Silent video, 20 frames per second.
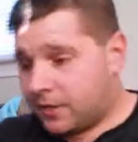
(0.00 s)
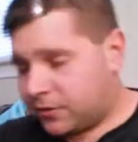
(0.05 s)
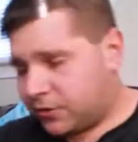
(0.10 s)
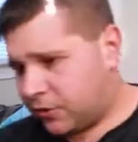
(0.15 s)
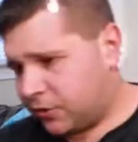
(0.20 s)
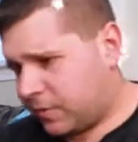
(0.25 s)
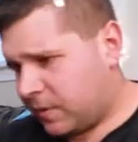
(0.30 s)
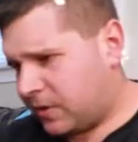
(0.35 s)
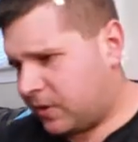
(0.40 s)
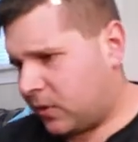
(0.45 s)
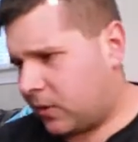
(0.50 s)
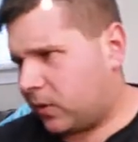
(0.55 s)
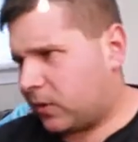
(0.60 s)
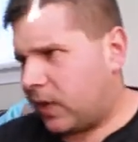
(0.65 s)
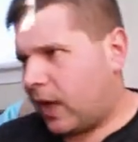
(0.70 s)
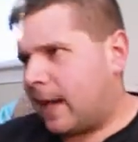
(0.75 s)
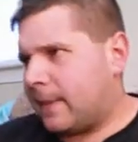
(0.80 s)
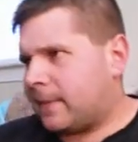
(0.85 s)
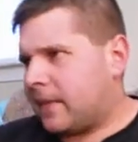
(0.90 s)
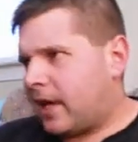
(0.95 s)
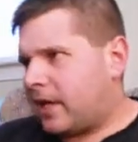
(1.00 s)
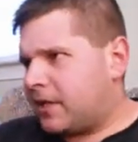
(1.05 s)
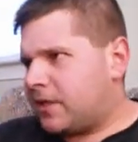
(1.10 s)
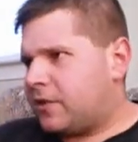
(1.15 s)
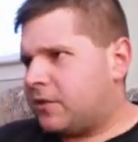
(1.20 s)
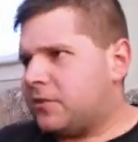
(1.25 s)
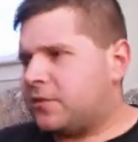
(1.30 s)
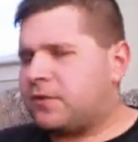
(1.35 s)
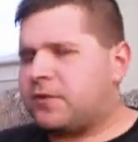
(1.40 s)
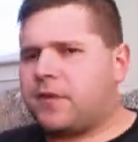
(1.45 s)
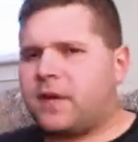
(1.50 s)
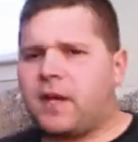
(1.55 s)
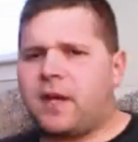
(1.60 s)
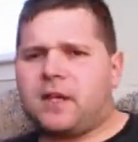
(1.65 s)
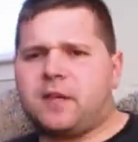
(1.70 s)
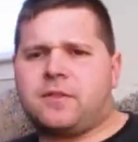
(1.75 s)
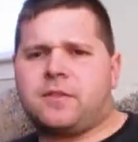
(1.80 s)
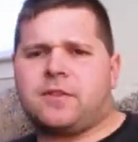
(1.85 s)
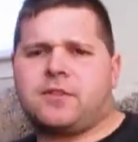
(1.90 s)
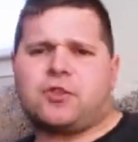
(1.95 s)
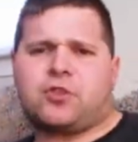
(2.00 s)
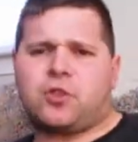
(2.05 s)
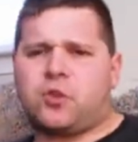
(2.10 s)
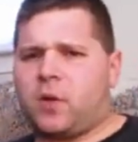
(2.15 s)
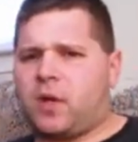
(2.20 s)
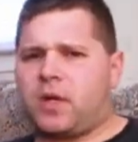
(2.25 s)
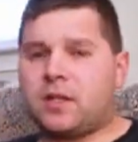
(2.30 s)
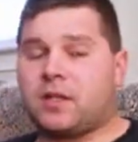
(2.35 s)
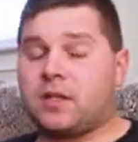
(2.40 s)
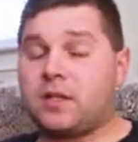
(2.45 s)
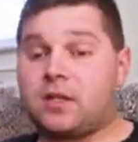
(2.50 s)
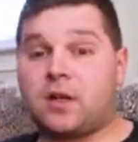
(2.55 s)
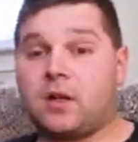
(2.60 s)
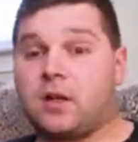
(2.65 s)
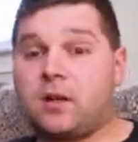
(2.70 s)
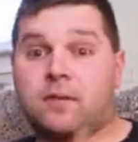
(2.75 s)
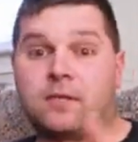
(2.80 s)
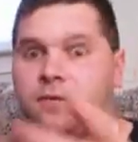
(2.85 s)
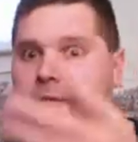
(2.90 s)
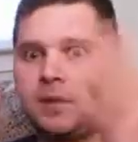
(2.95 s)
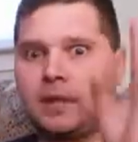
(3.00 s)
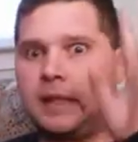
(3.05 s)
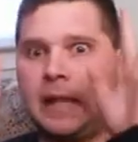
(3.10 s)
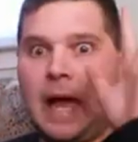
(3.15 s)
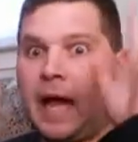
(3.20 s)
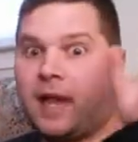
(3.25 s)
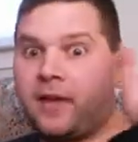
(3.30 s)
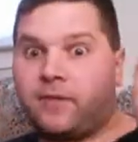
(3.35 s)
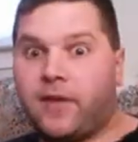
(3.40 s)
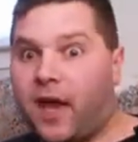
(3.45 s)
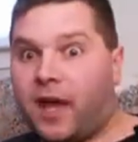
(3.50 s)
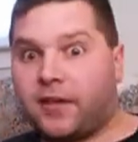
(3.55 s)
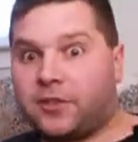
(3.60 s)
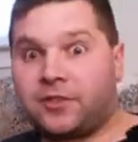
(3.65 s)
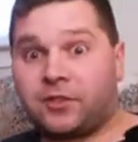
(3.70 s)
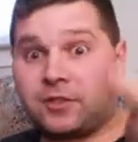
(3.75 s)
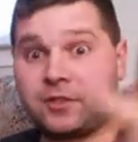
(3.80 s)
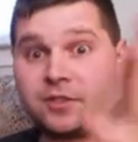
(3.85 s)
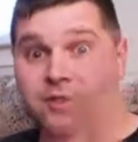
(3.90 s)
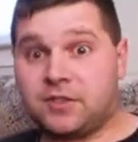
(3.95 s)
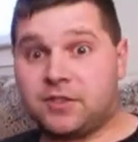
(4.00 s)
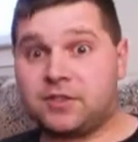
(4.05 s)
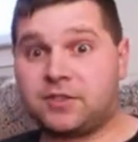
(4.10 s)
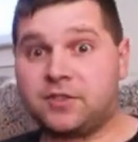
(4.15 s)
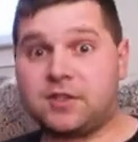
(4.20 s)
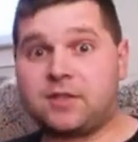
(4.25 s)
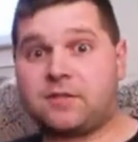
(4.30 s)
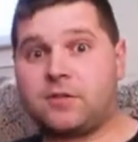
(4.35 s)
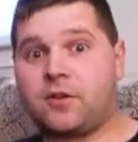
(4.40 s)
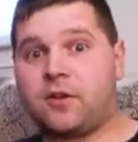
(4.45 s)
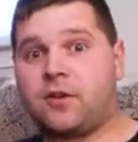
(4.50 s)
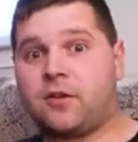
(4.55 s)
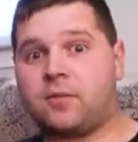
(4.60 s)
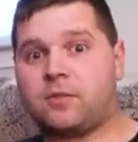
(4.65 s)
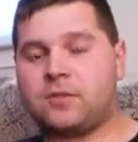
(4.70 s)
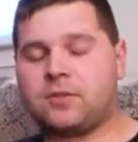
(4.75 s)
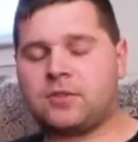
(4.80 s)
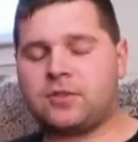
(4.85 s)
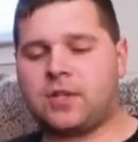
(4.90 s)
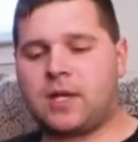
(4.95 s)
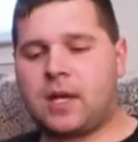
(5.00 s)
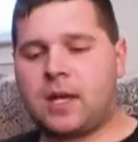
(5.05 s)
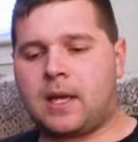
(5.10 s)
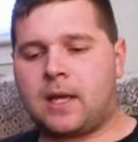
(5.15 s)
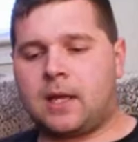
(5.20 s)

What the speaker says: Truth be told, I'm not a huge fan of this trend of the live-action Disney films,